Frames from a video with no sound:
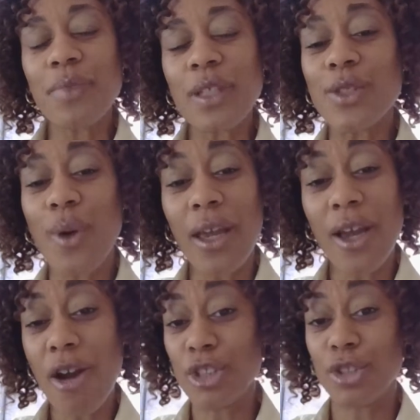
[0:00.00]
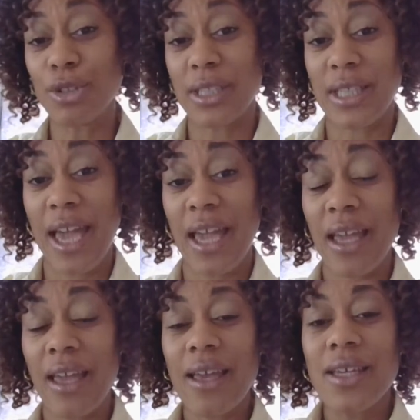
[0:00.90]
So I encourage you today
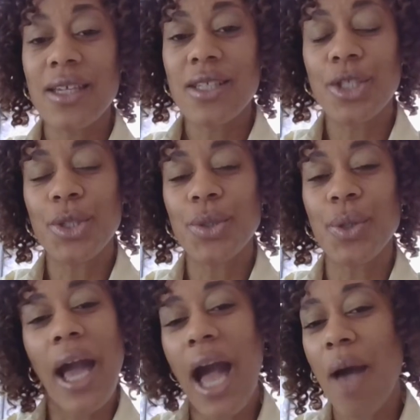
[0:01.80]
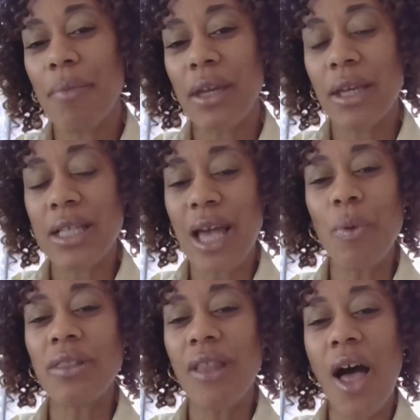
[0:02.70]
to comment because I
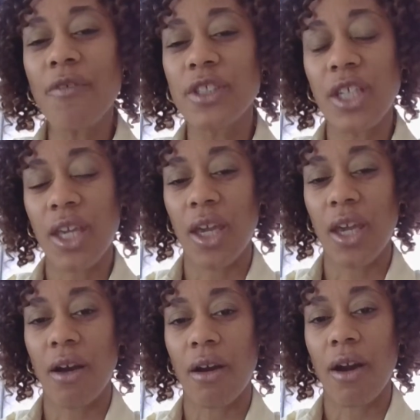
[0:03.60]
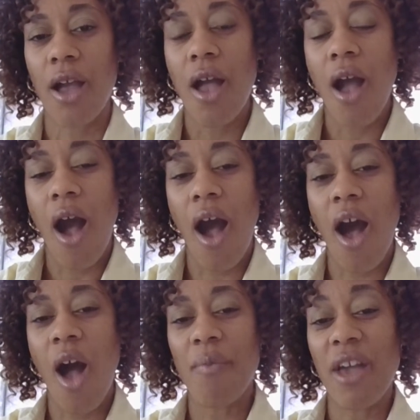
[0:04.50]
would love to hear
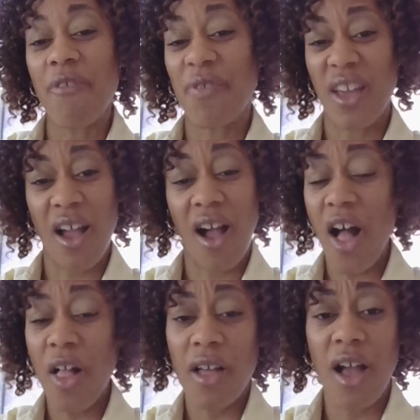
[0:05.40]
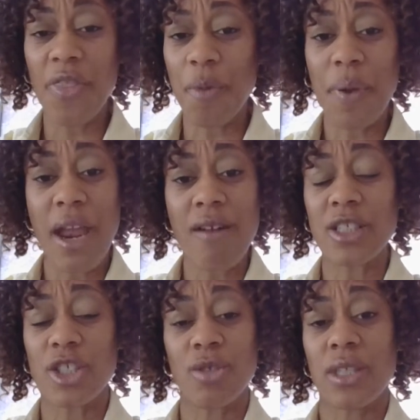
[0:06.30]
um, if all other
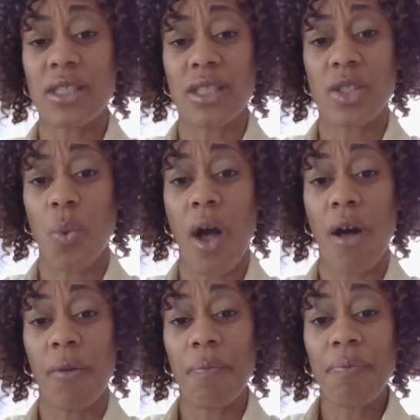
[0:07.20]
parents do this as well.